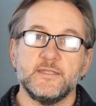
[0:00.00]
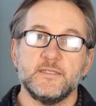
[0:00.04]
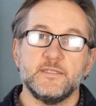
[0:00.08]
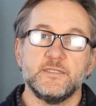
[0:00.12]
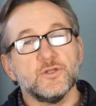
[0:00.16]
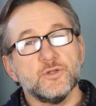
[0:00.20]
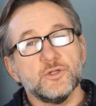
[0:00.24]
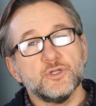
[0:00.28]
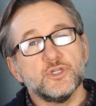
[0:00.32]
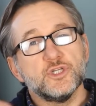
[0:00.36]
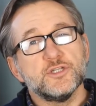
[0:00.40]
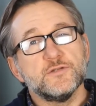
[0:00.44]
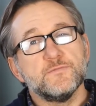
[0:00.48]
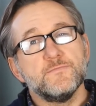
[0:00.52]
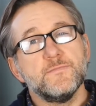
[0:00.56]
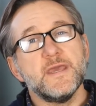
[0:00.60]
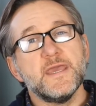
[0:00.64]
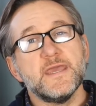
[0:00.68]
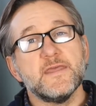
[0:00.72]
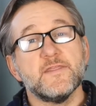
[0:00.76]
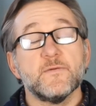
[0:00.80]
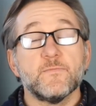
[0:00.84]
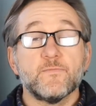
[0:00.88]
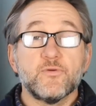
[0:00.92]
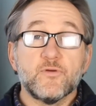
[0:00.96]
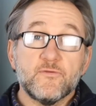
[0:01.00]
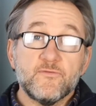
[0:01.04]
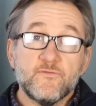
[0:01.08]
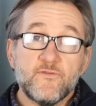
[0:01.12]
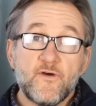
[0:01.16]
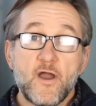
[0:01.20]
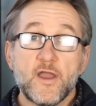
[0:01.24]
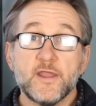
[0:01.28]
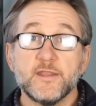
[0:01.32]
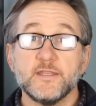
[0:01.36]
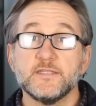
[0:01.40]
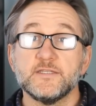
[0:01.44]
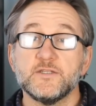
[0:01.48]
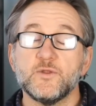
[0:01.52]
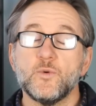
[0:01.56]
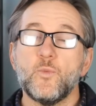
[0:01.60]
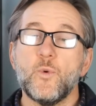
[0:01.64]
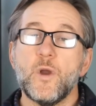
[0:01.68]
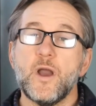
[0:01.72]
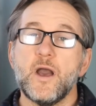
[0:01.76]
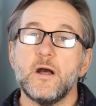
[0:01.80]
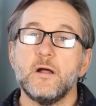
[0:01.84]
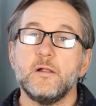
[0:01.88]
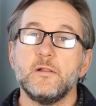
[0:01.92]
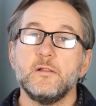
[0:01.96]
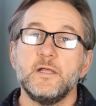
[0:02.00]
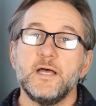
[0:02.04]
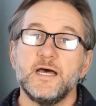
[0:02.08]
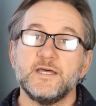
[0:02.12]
It's not just me, the providers as well